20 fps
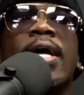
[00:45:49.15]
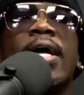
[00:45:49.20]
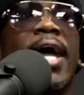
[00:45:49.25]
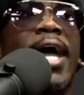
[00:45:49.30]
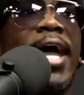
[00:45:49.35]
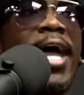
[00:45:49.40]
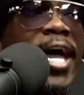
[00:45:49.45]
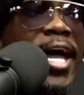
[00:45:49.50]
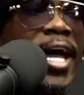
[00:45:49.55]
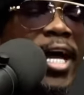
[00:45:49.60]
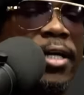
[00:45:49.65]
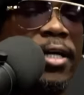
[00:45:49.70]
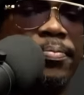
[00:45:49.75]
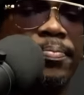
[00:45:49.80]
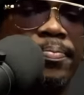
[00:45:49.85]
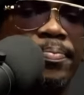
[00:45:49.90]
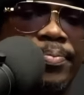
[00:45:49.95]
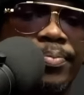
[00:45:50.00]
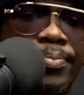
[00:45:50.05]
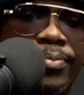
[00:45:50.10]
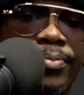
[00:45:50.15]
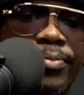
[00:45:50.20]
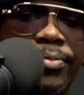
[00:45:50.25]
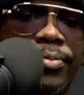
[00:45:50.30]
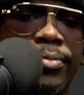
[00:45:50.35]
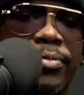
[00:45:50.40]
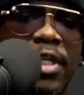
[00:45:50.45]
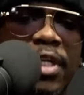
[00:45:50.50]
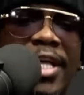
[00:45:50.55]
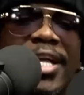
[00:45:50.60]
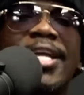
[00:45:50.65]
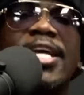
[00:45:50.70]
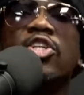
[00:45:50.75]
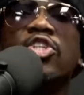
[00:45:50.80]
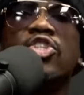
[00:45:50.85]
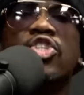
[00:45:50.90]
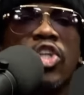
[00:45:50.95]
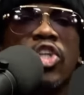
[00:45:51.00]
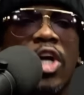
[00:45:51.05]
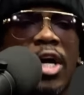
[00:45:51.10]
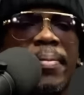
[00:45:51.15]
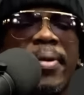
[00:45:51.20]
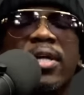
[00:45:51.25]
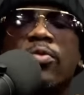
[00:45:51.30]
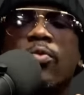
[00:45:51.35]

And Sherman